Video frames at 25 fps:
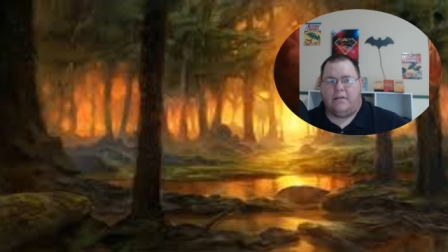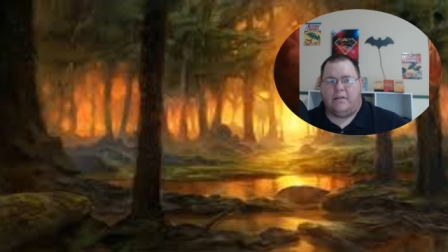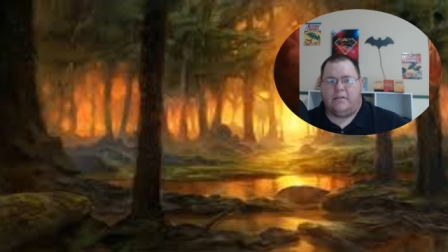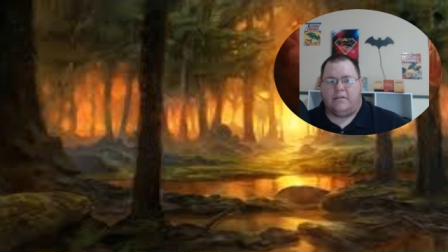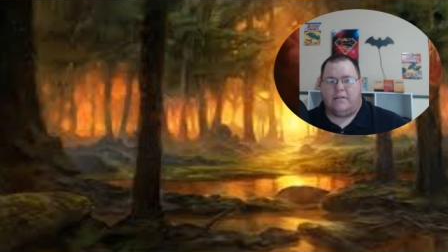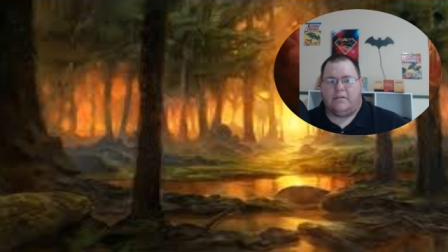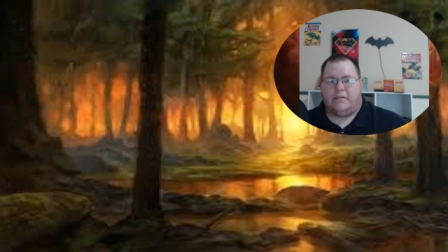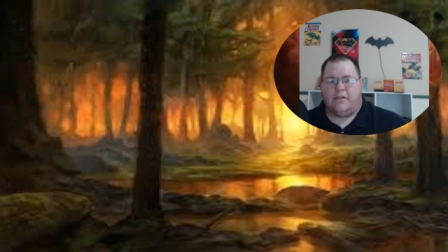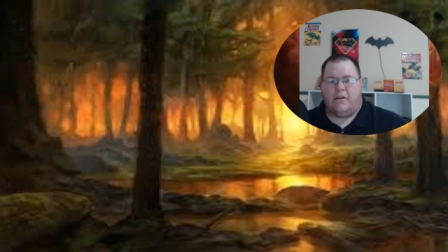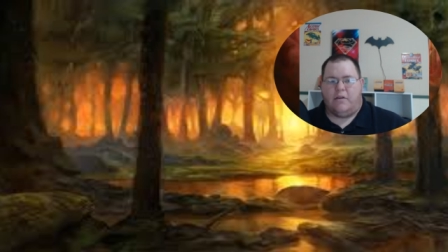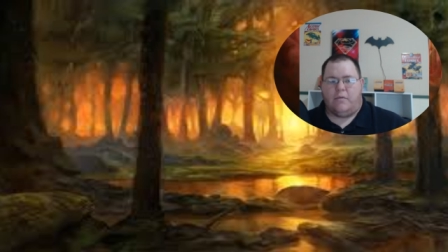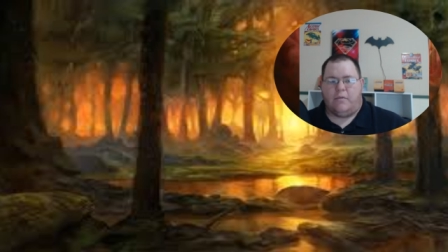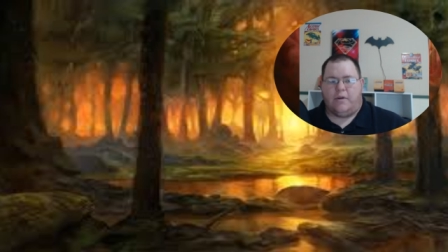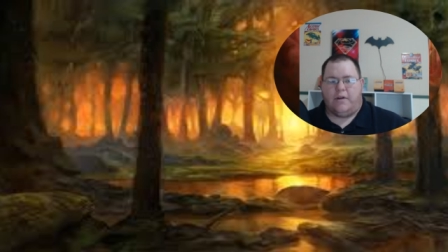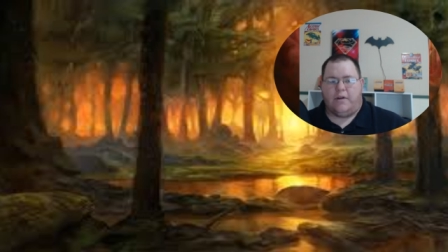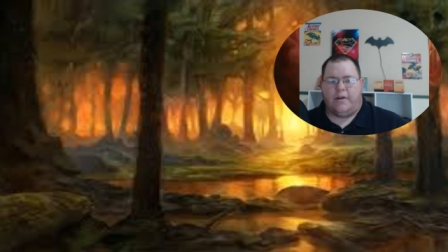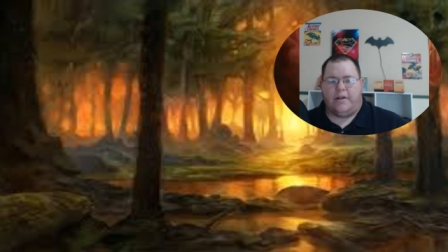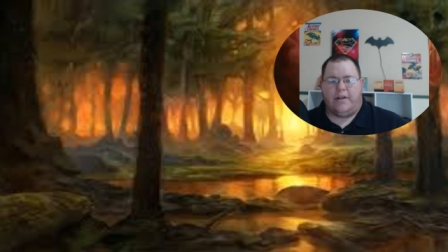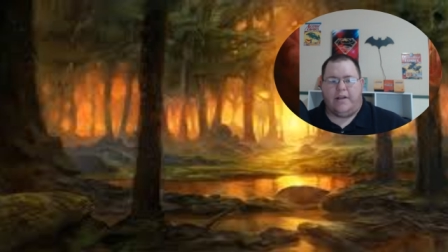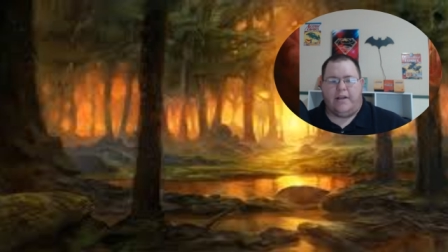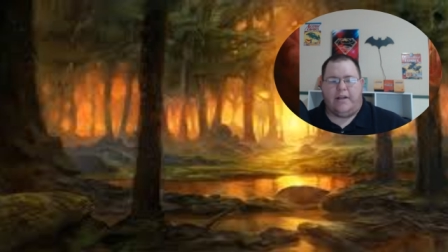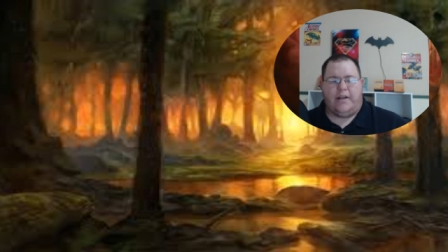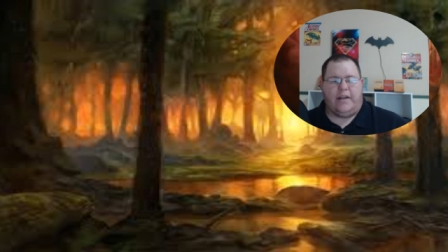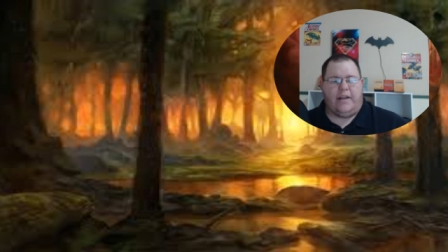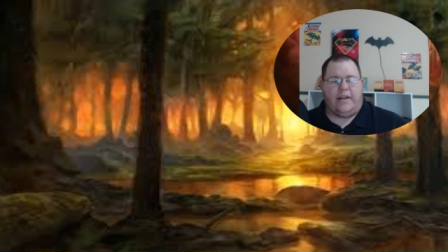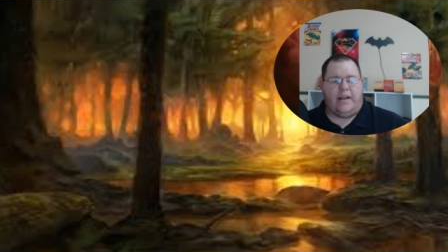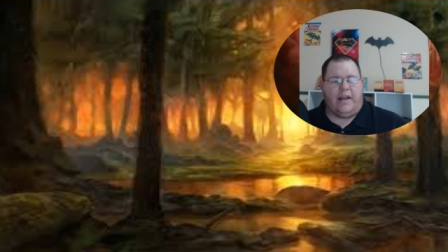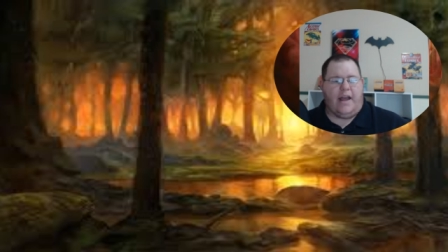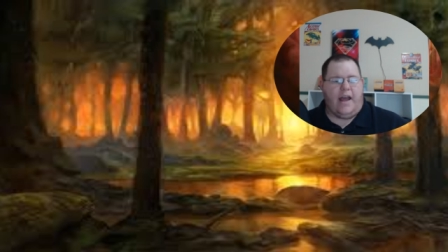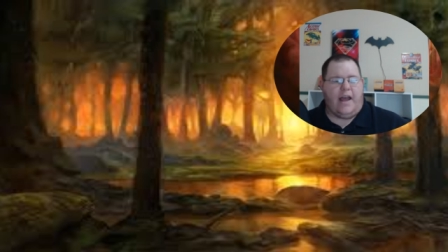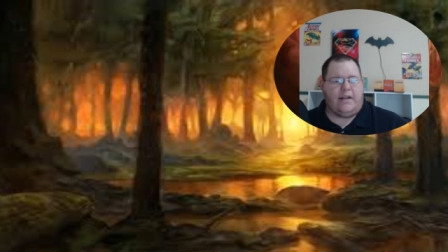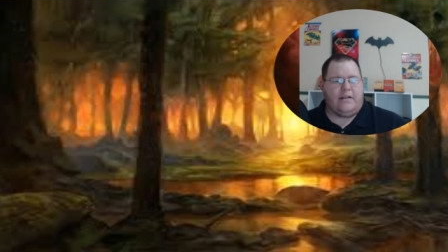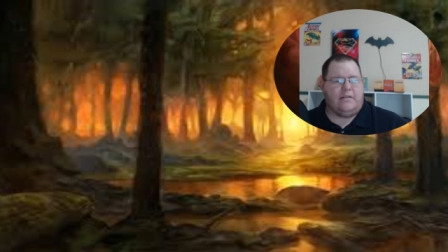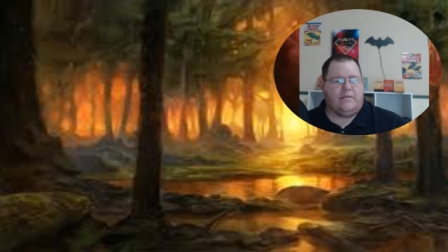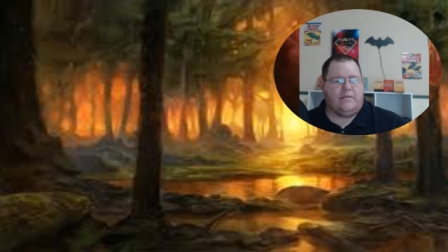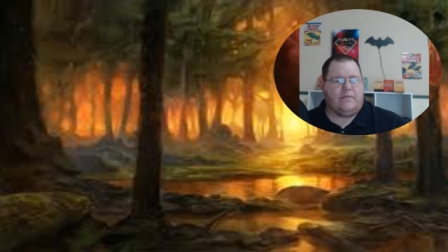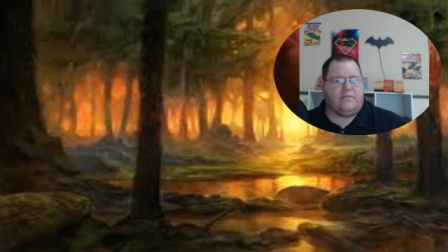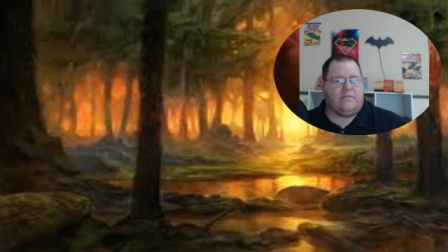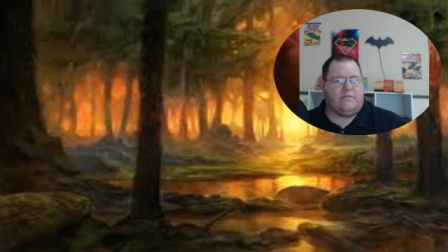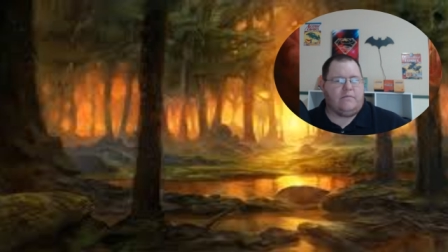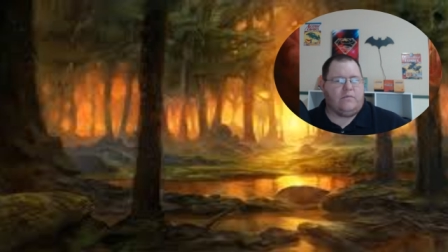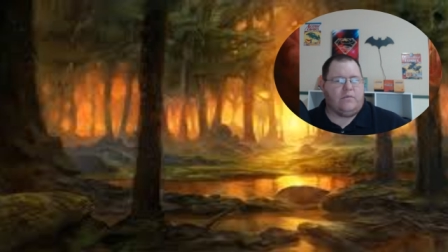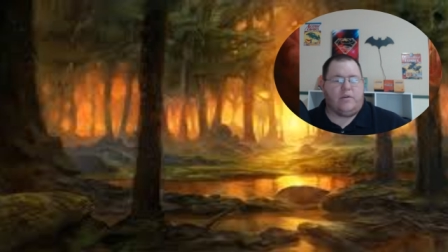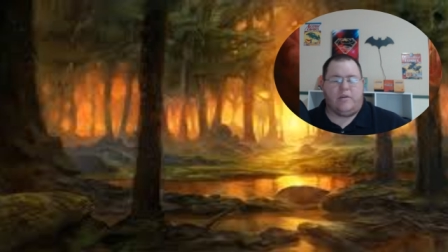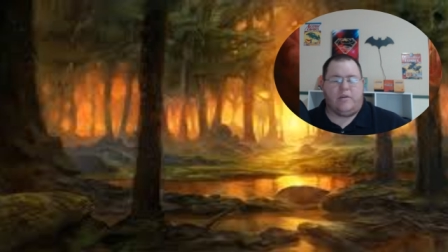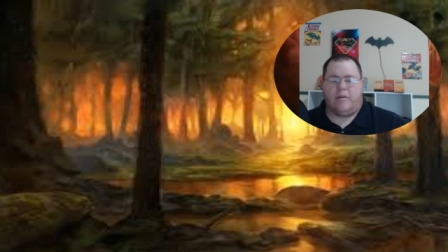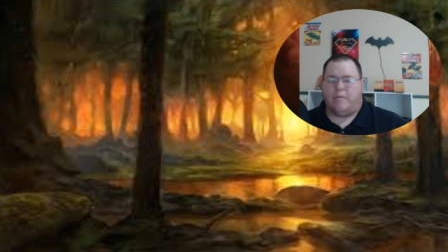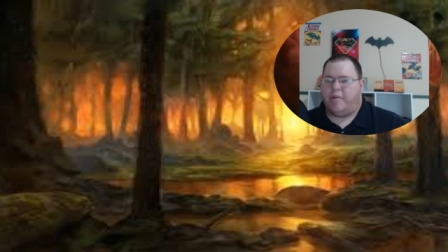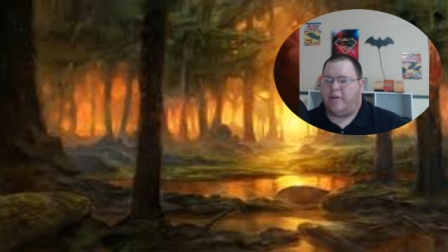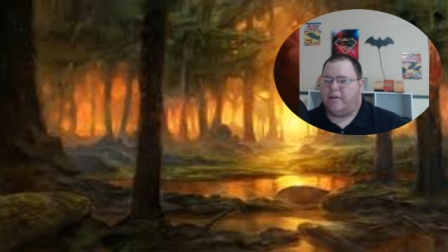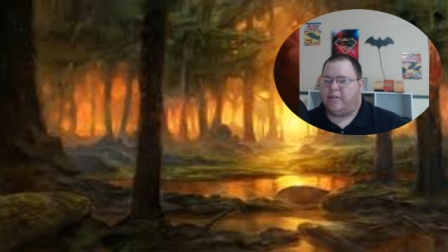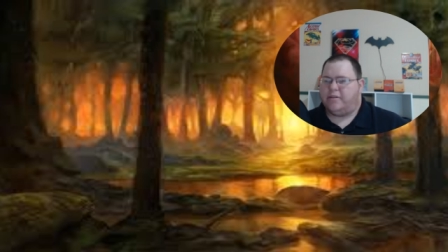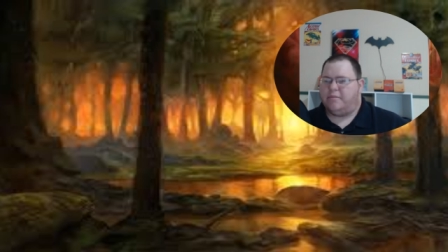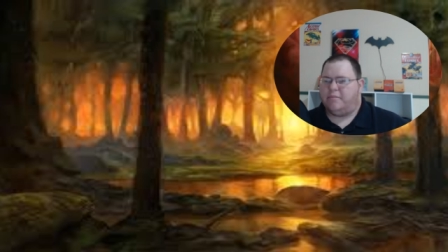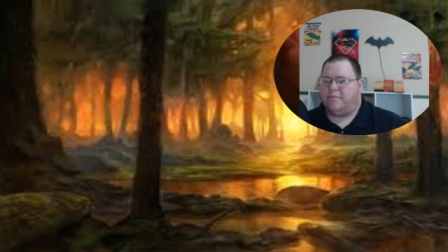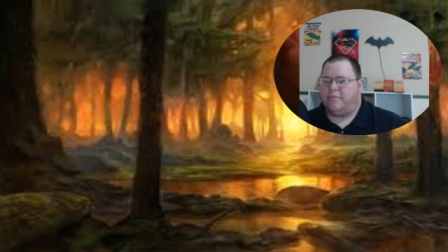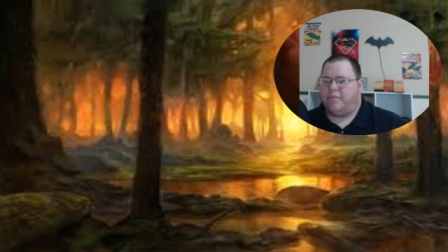So we're going to get into that. We're going to pay some